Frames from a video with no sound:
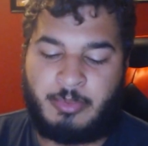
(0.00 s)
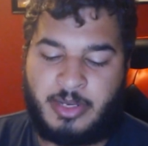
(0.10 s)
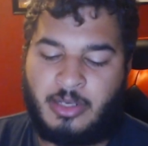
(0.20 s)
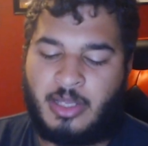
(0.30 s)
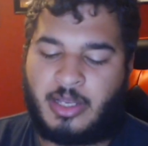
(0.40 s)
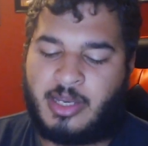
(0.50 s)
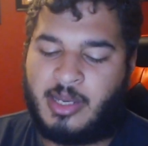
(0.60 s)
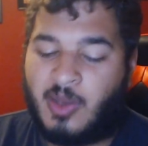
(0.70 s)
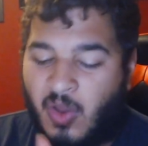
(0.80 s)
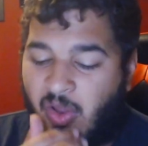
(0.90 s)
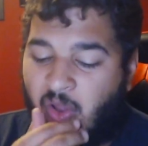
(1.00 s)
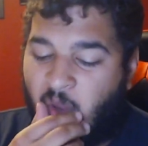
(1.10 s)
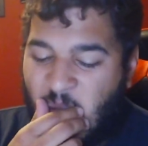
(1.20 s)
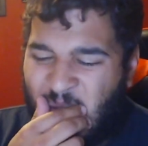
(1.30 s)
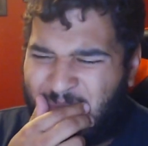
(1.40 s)
have been lucky,
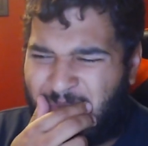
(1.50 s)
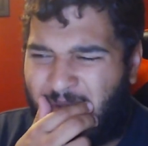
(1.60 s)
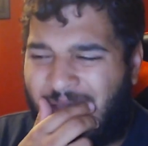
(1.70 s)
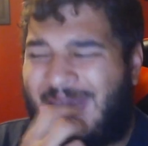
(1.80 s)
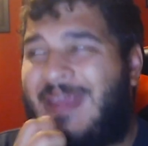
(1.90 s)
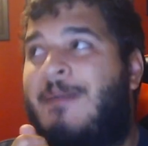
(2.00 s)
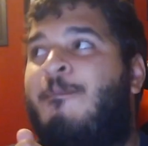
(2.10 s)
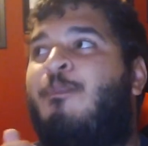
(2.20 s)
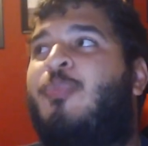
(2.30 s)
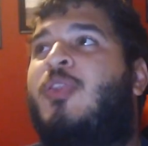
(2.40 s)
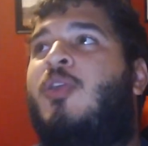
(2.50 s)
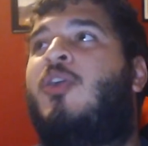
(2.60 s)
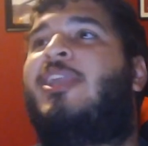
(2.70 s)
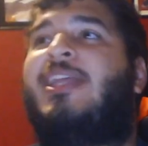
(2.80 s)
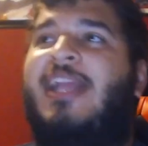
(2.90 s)
but
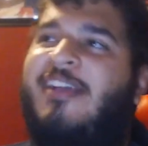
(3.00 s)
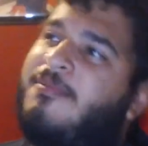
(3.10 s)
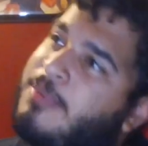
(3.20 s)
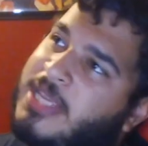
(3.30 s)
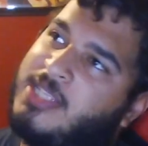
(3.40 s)
could it have been